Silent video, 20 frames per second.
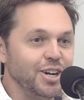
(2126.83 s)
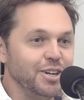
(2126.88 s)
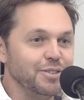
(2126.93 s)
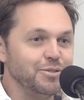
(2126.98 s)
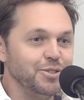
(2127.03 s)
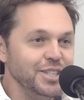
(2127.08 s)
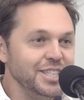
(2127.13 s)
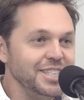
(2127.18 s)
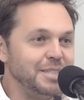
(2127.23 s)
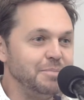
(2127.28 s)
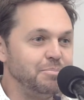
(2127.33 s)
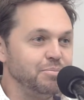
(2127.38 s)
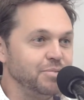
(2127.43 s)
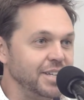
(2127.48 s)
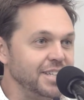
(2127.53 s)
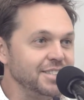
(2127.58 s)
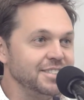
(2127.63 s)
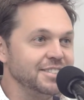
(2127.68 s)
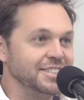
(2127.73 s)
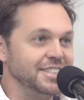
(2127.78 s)
of really
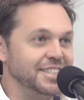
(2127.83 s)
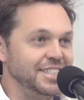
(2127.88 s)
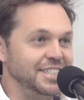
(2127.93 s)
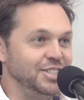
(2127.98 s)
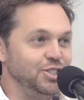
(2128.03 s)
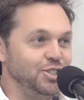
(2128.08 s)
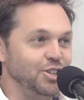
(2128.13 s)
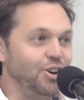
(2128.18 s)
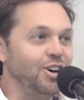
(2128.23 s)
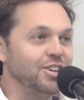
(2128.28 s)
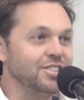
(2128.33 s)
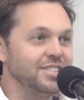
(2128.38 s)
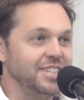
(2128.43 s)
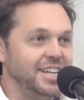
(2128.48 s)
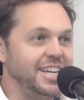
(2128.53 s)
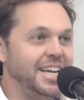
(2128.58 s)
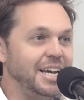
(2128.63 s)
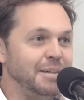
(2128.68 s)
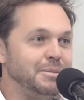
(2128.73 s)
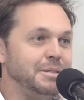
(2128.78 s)
pleasantly shocked
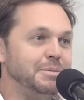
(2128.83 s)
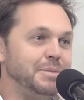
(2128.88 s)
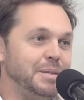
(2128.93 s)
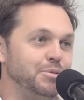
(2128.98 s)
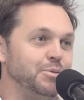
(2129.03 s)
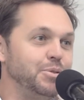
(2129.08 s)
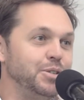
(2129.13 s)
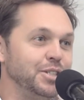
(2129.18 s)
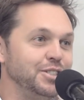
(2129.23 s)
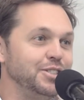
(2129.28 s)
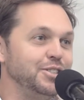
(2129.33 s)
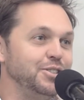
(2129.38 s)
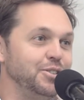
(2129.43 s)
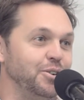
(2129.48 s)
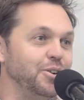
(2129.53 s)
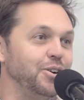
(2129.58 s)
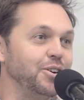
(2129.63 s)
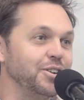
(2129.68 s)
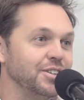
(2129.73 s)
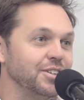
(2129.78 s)
at how many people wanted to talk.